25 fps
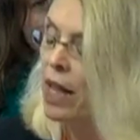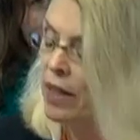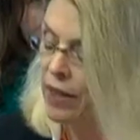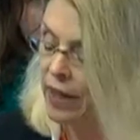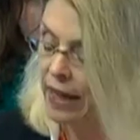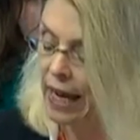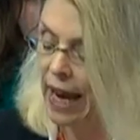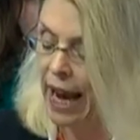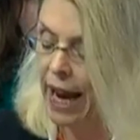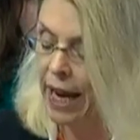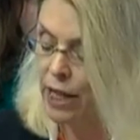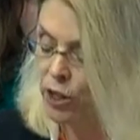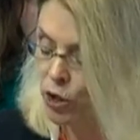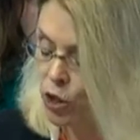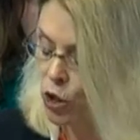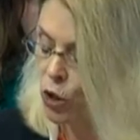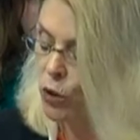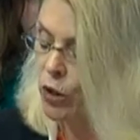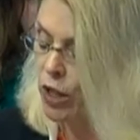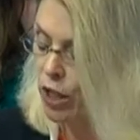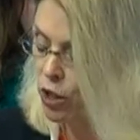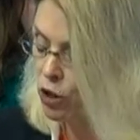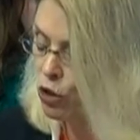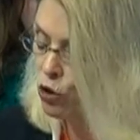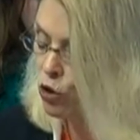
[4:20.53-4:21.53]
The answer
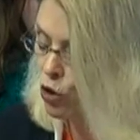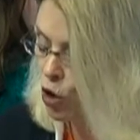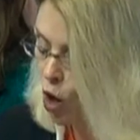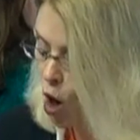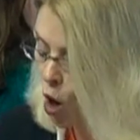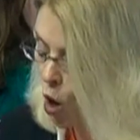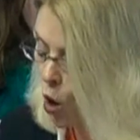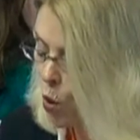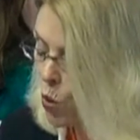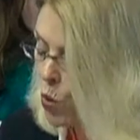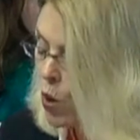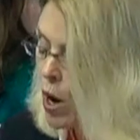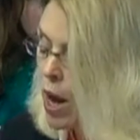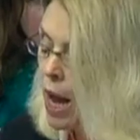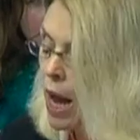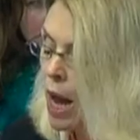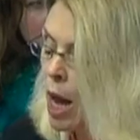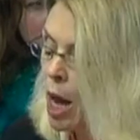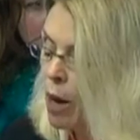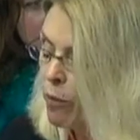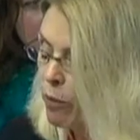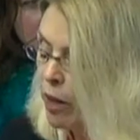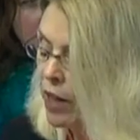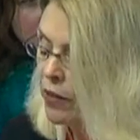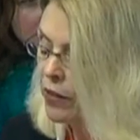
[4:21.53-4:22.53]
is no,
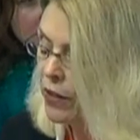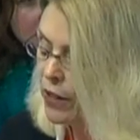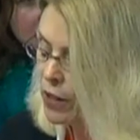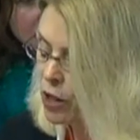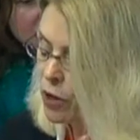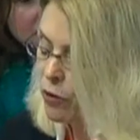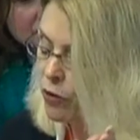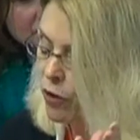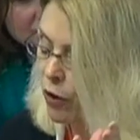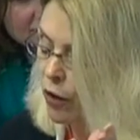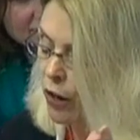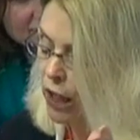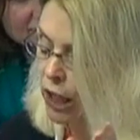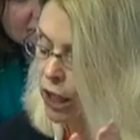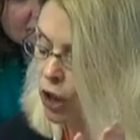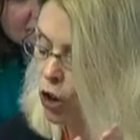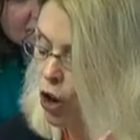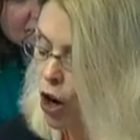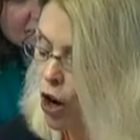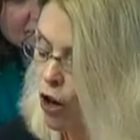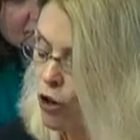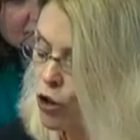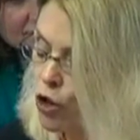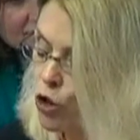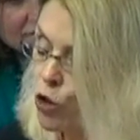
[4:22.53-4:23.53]
but this very
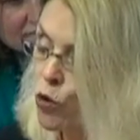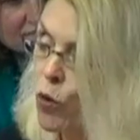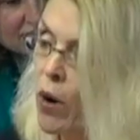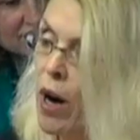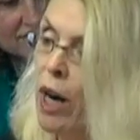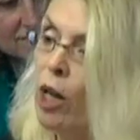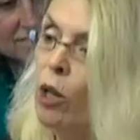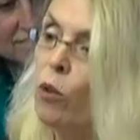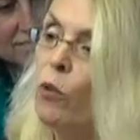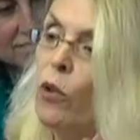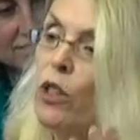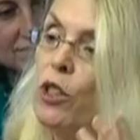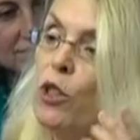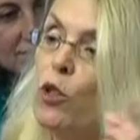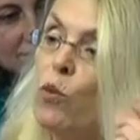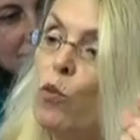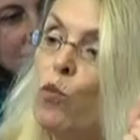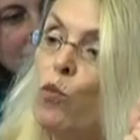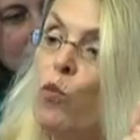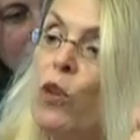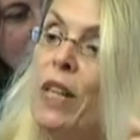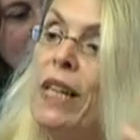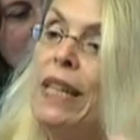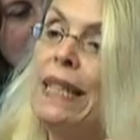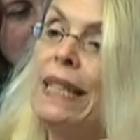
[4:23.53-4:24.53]
large trial was
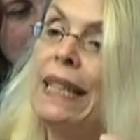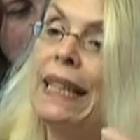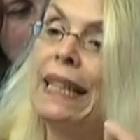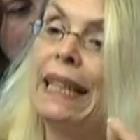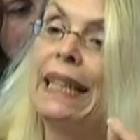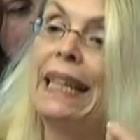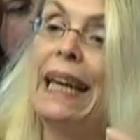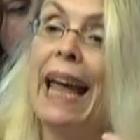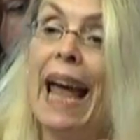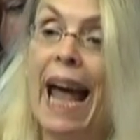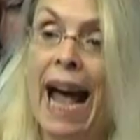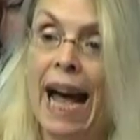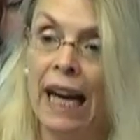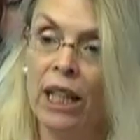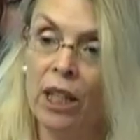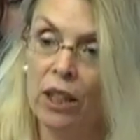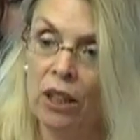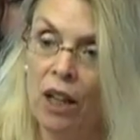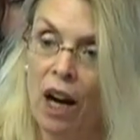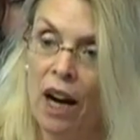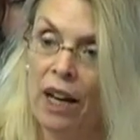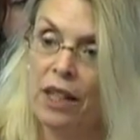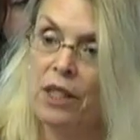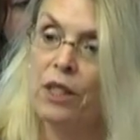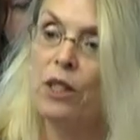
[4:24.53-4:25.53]
recently
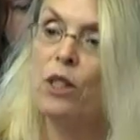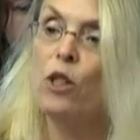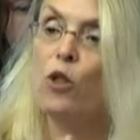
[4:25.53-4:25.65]
analyzed.